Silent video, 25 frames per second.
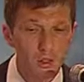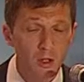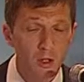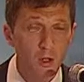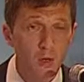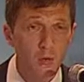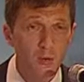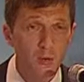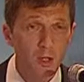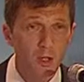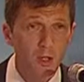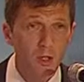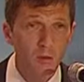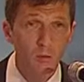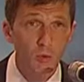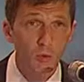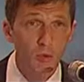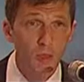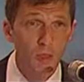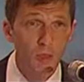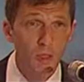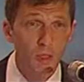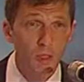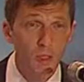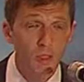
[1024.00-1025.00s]
real
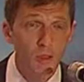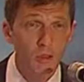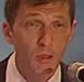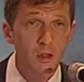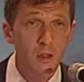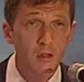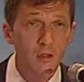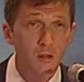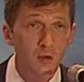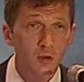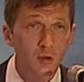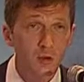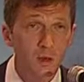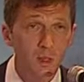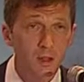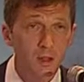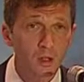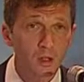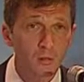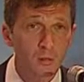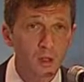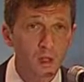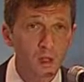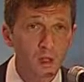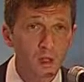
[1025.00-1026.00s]
projects.
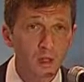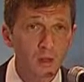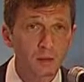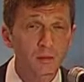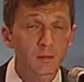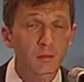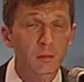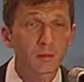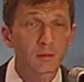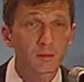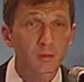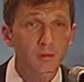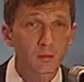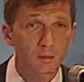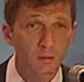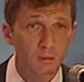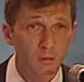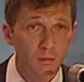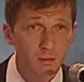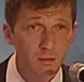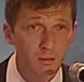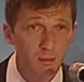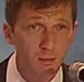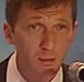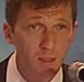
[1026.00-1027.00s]
StereoMeasure could
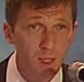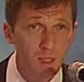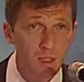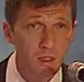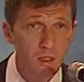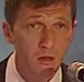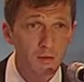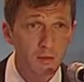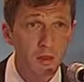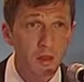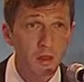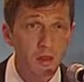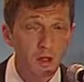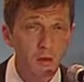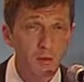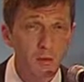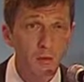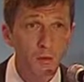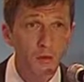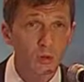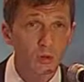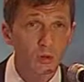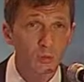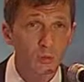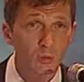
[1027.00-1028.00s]
also prove to be a
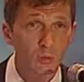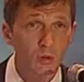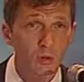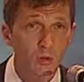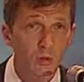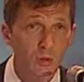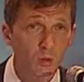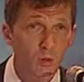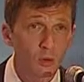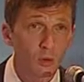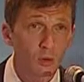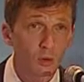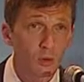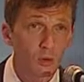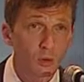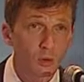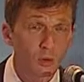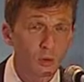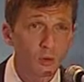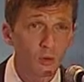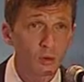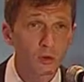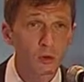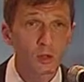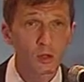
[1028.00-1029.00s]
good
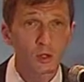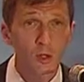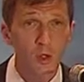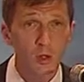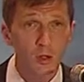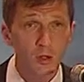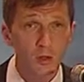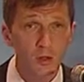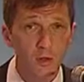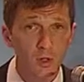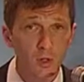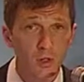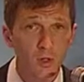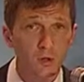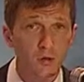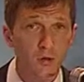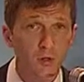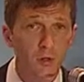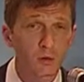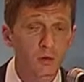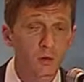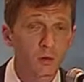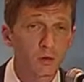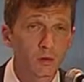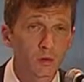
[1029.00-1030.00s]
instrument for
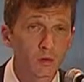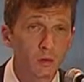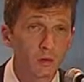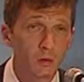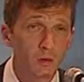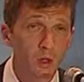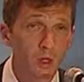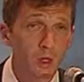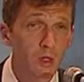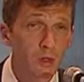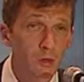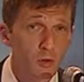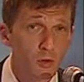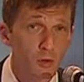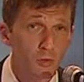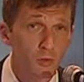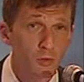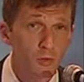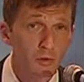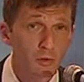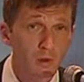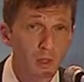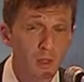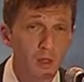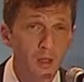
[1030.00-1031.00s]
mass
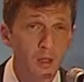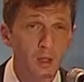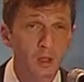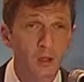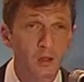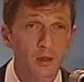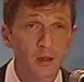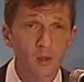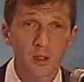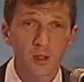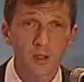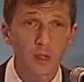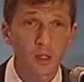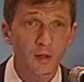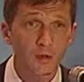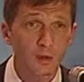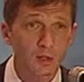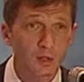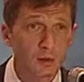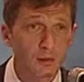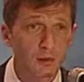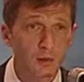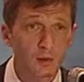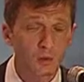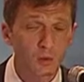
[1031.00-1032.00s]
projects of
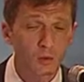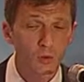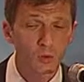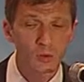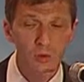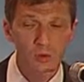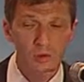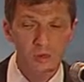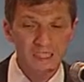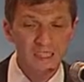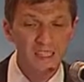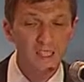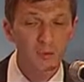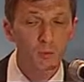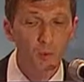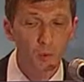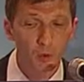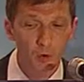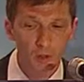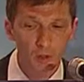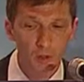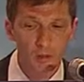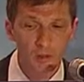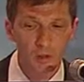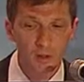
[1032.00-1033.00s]
contour
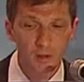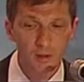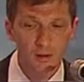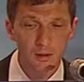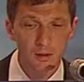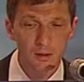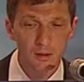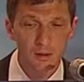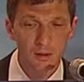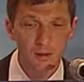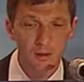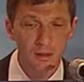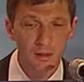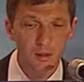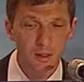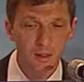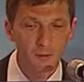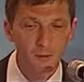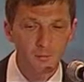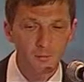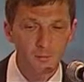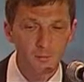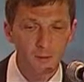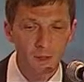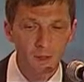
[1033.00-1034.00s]
interpretation of forests,
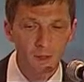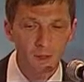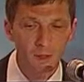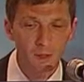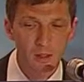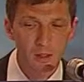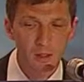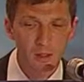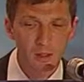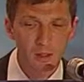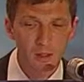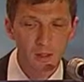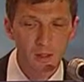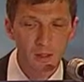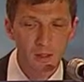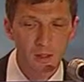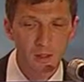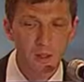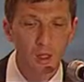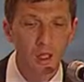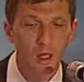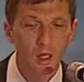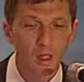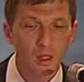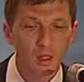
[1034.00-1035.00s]
independent of their
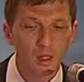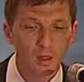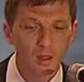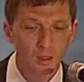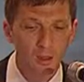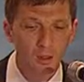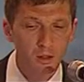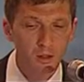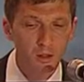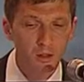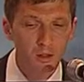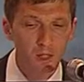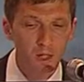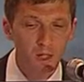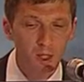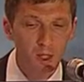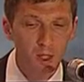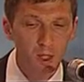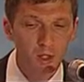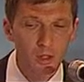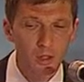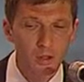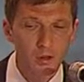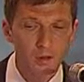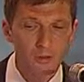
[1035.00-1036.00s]
methods of their taxation.
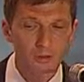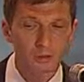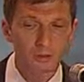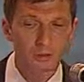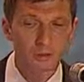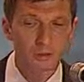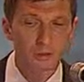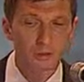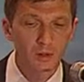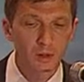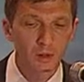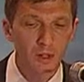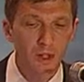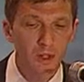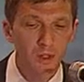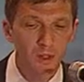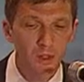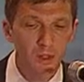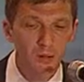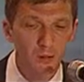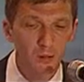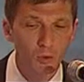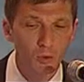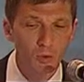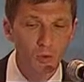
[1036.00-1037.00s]
And
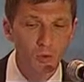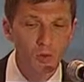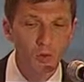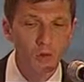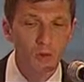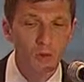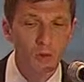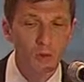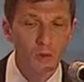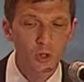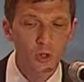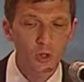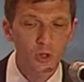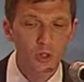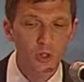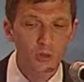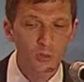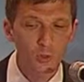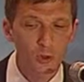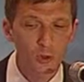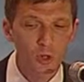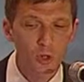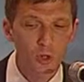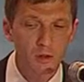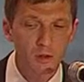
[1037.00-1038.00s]
also, this
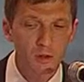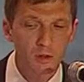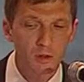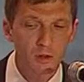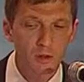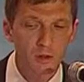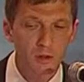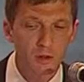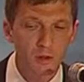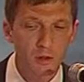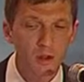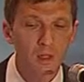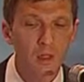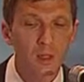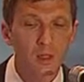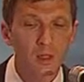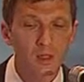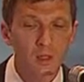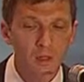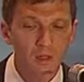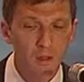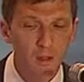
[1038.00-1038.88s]
module can be used